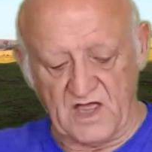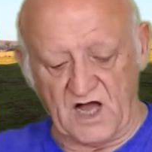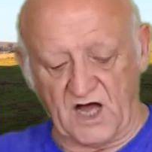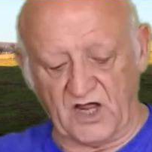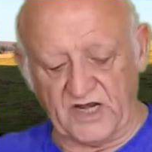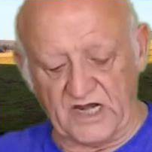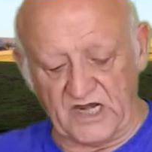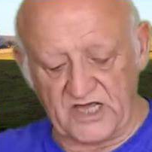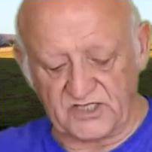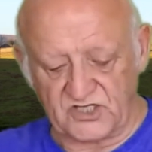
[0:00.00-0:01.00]

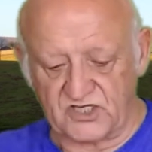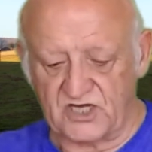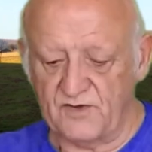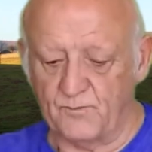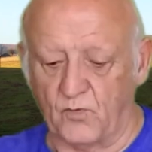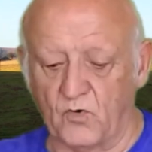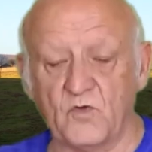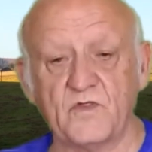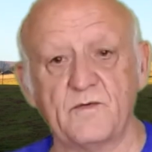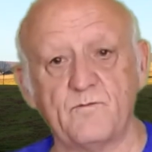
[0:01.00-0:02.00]
unless he bore
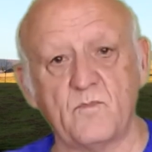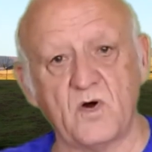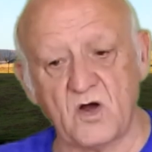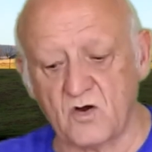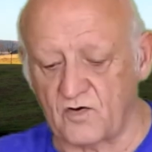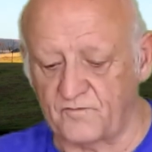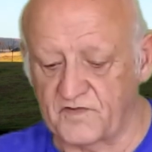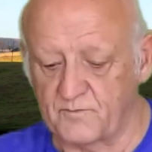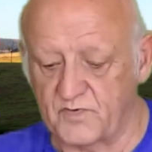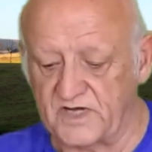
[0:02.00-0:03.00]
the mark of the
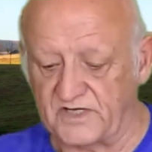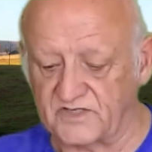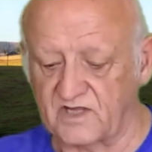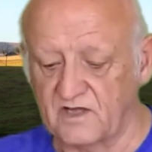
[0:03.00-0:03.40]
beast.